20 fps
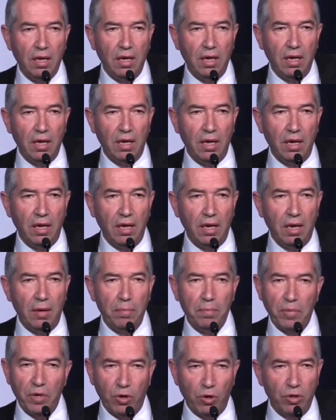uh,
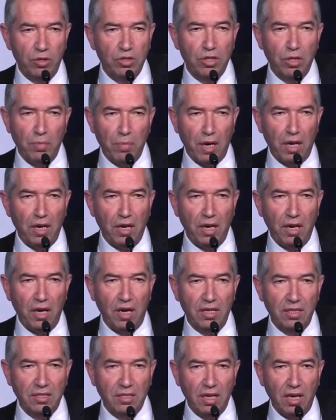because the money,
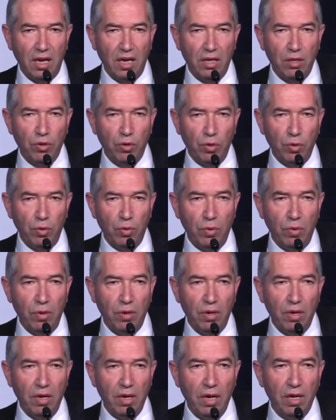I say to
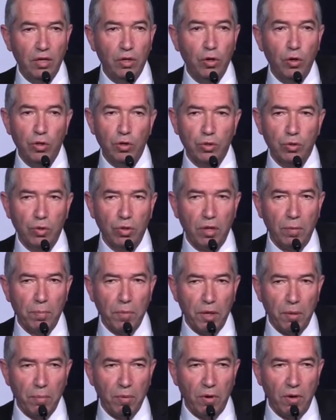you, it goes to the
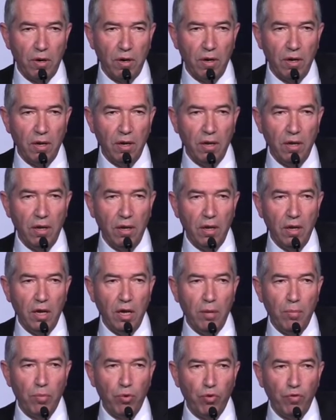people,
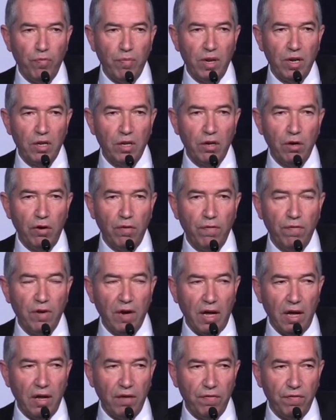improvement of
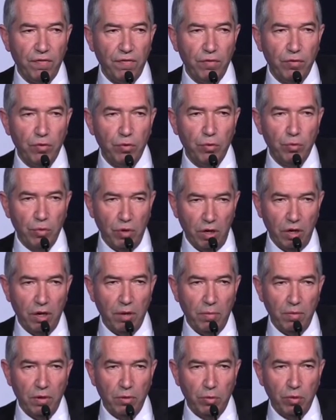life. It will,
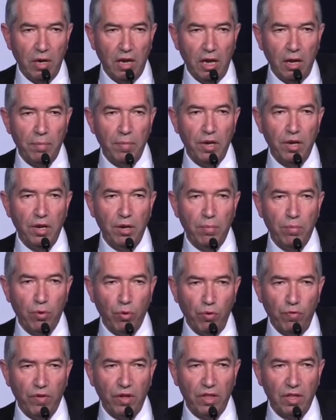will help in
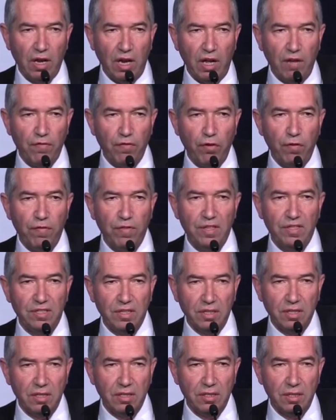improving the life of the
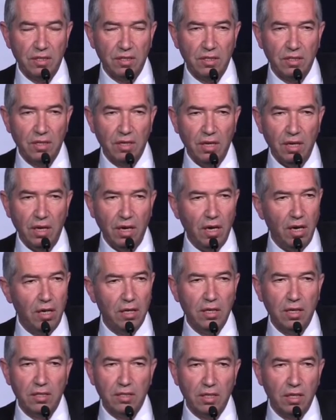citizens.
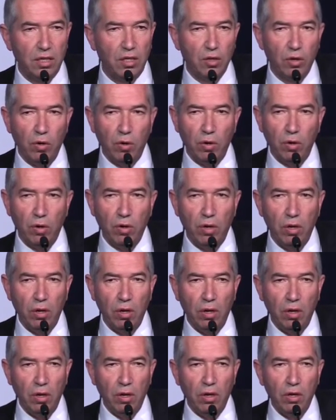It doesn't go
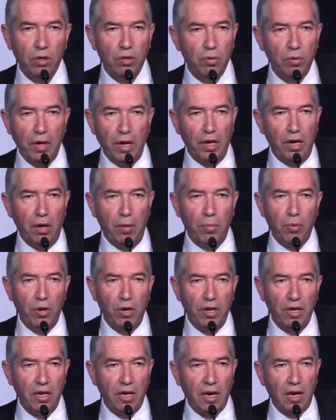to any
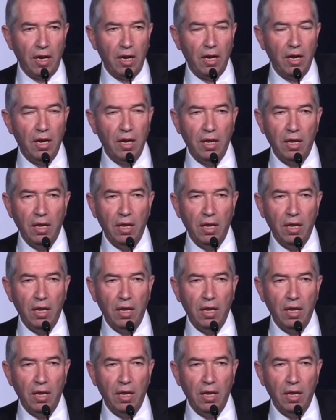political